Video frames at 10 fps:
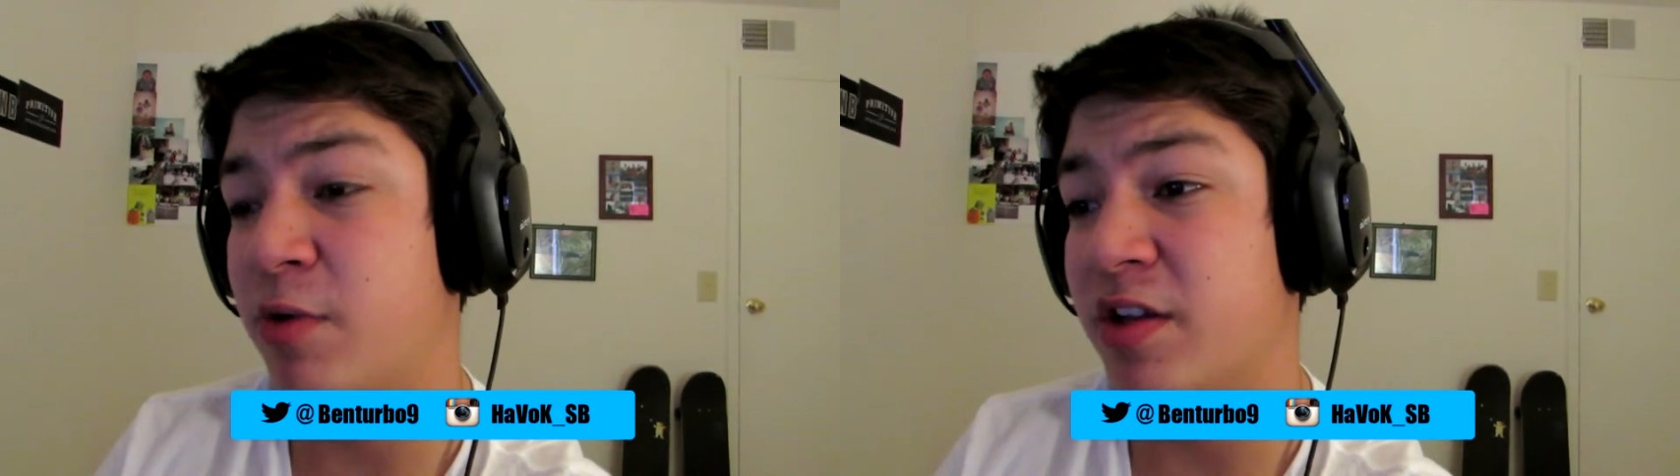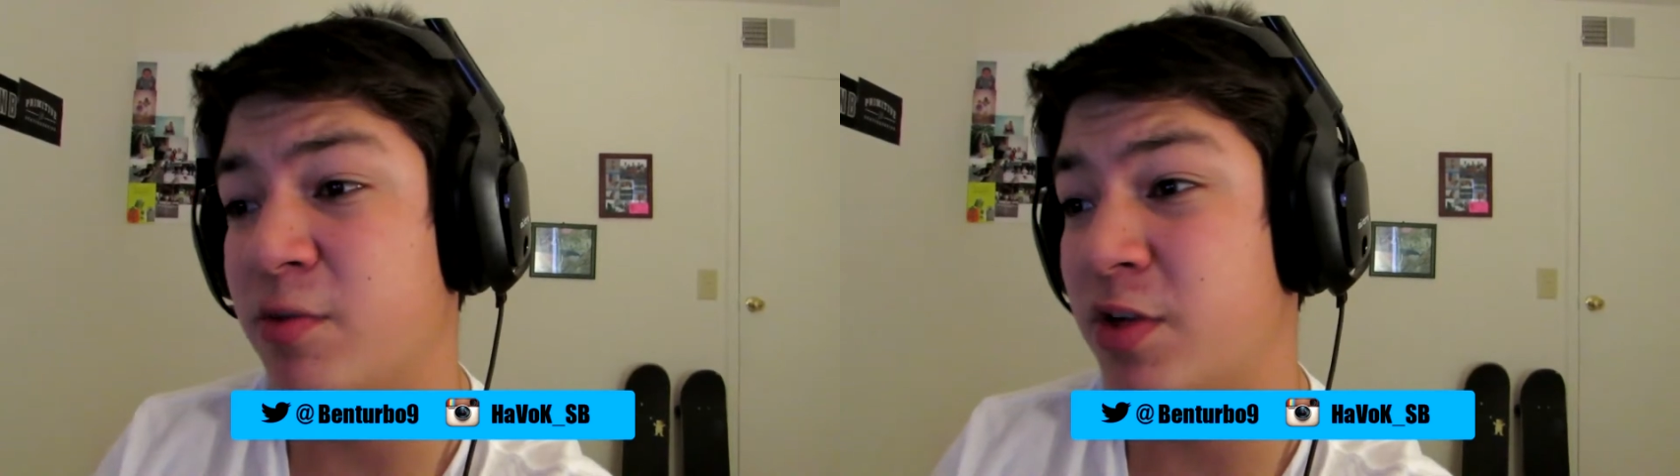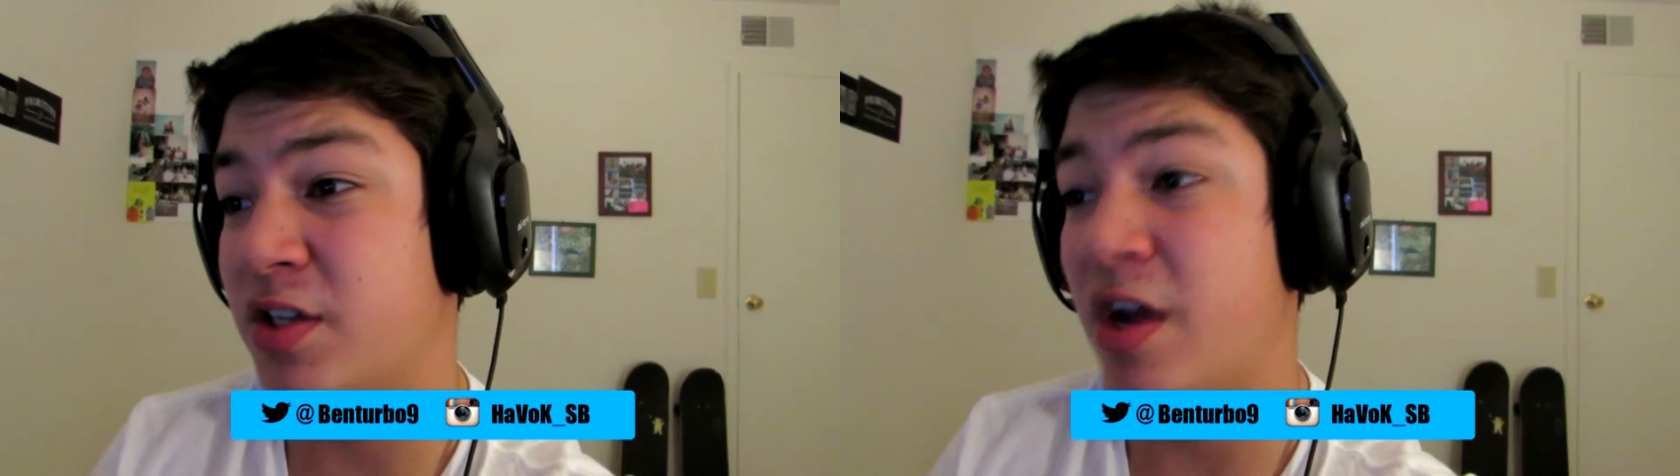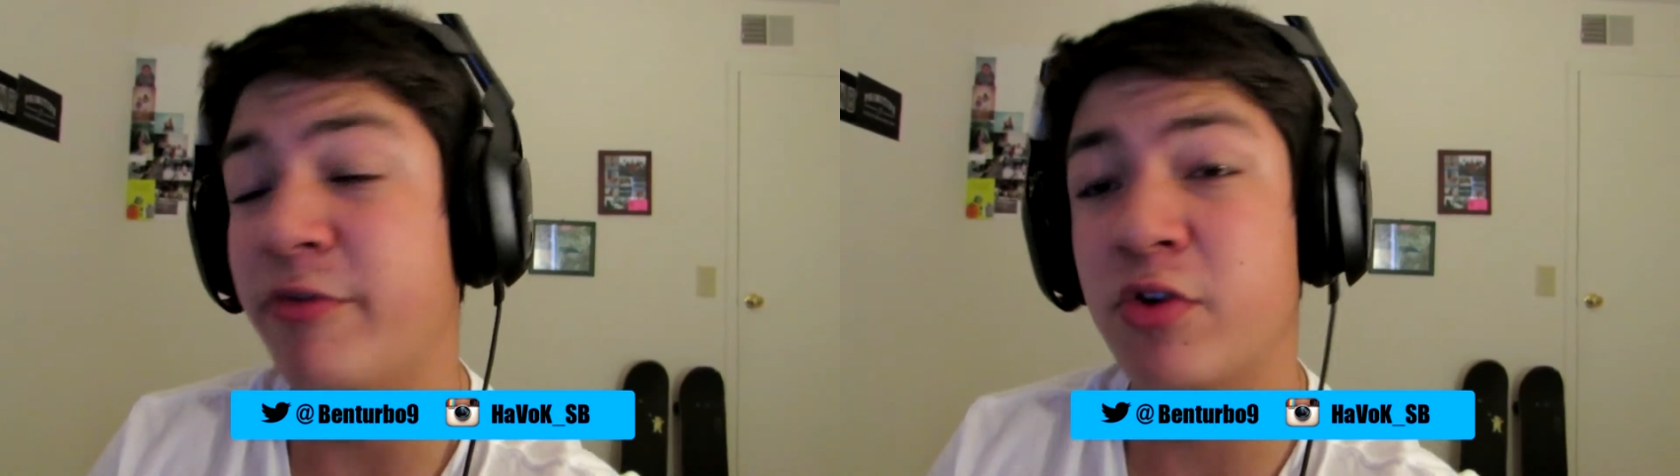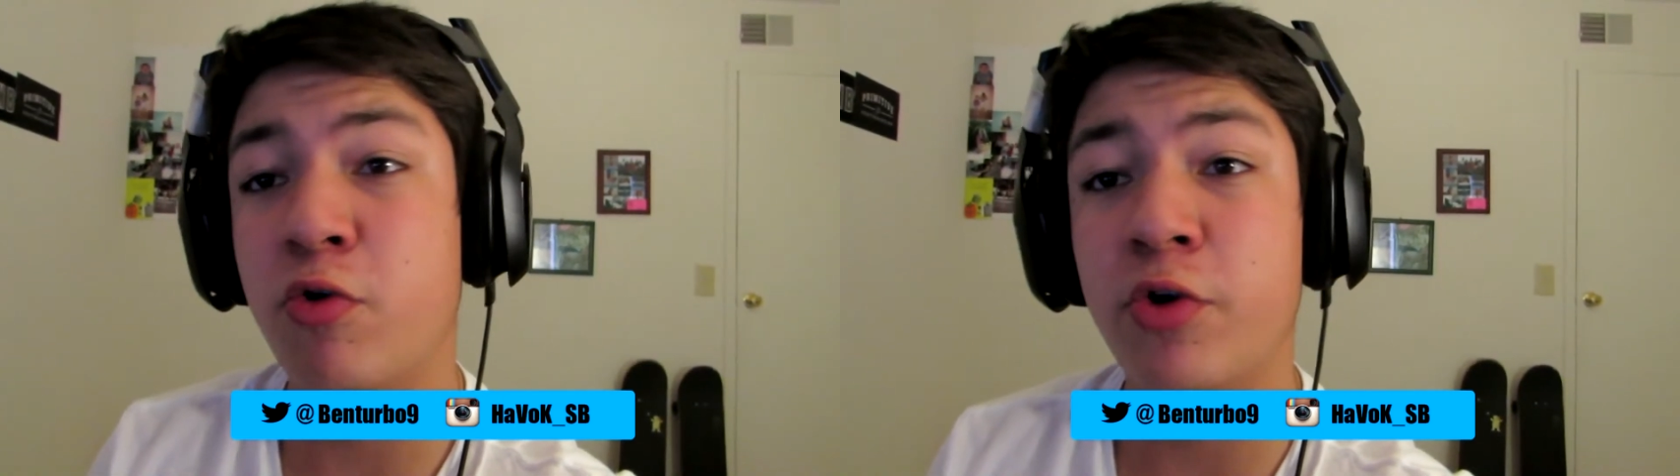was not
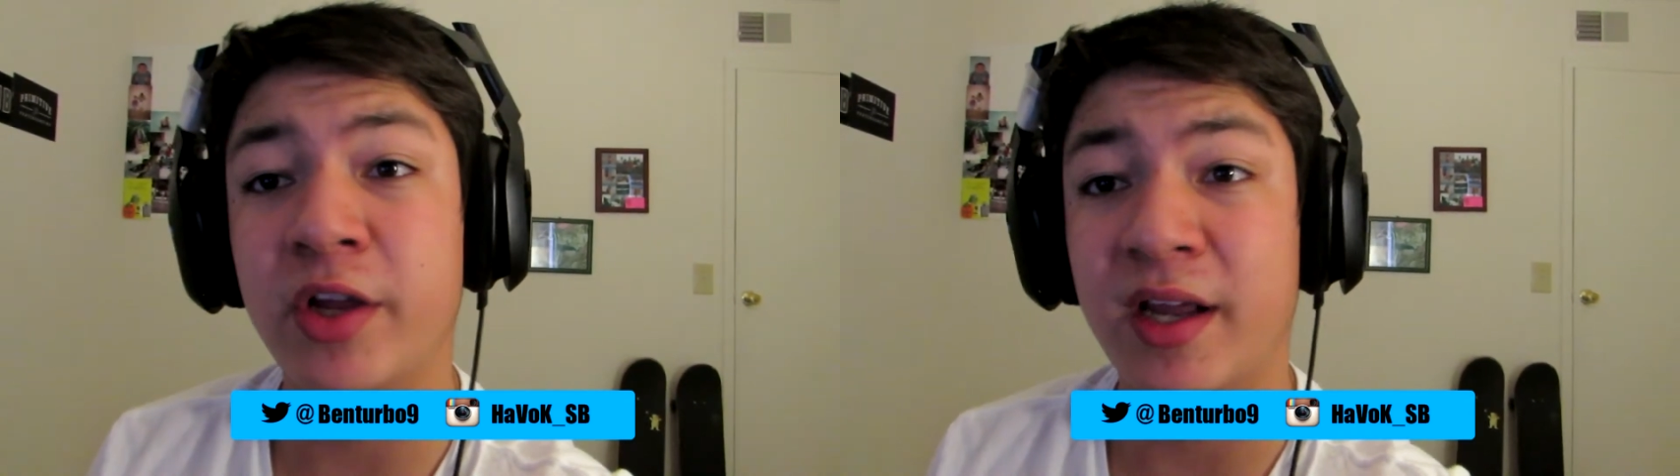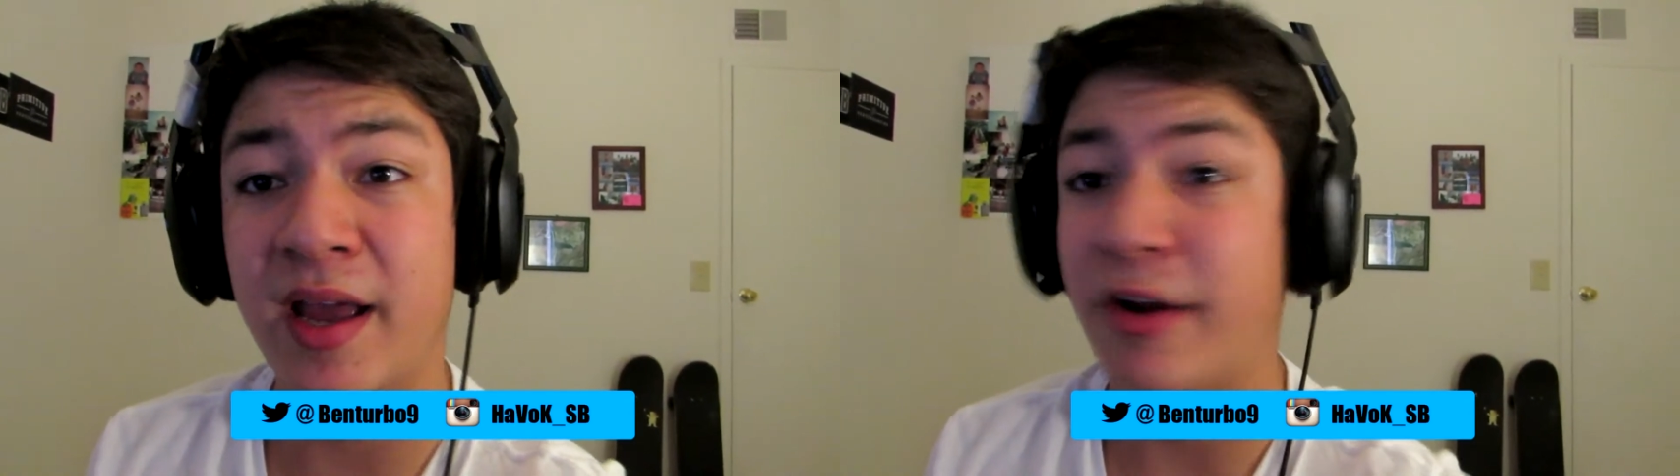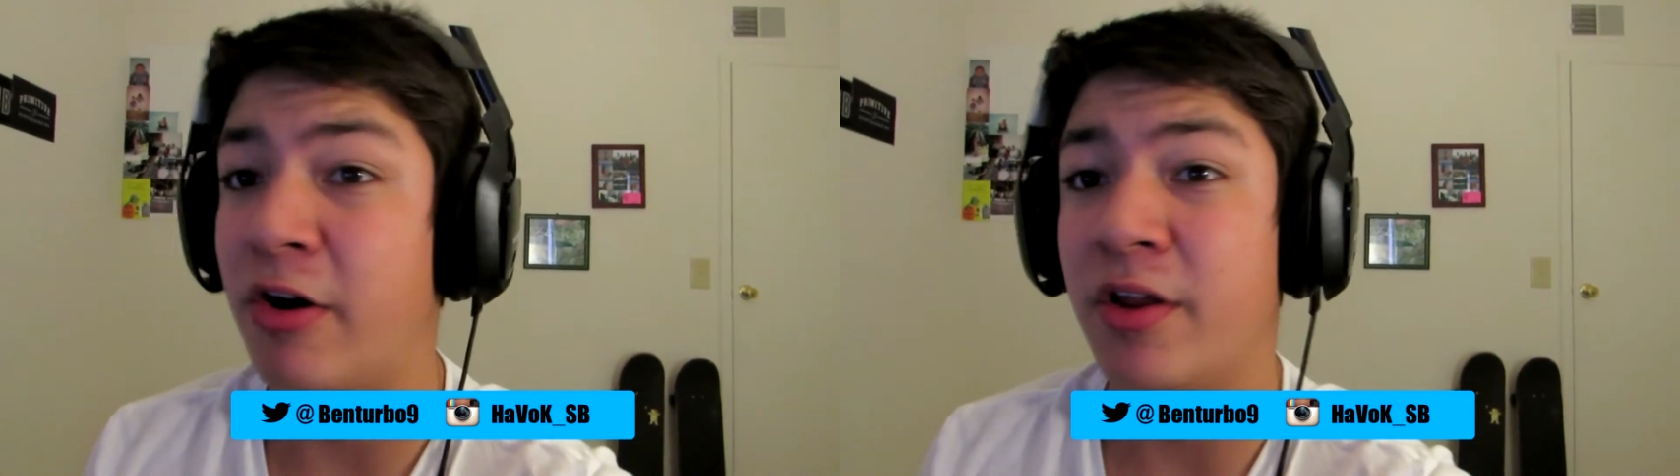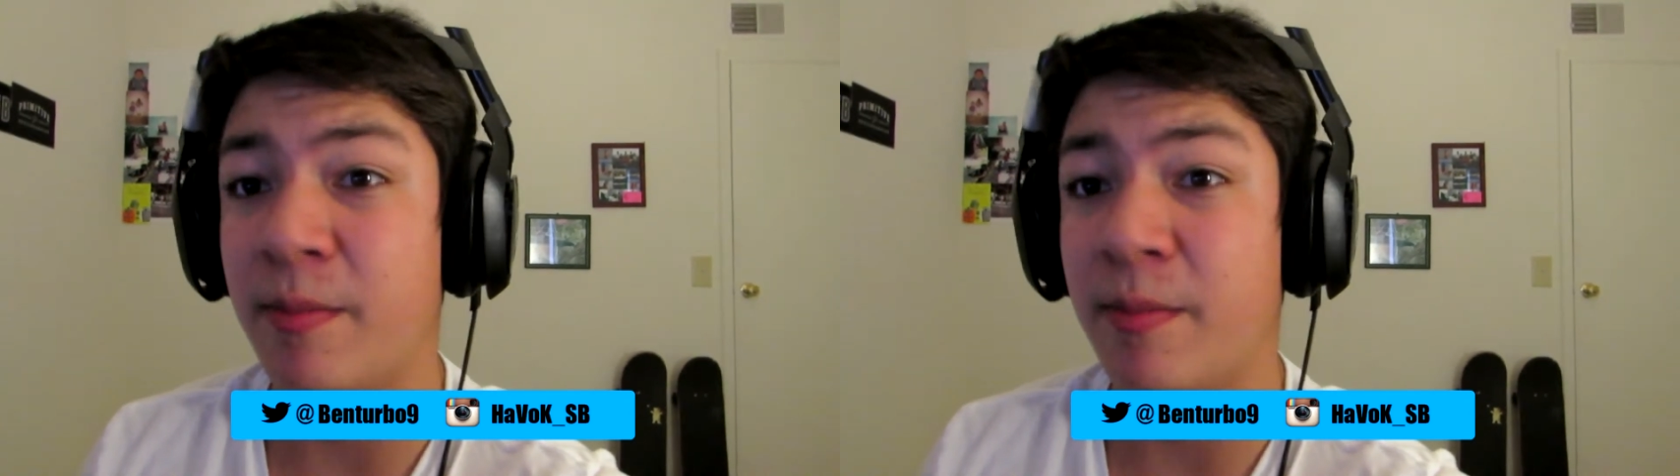recording at all.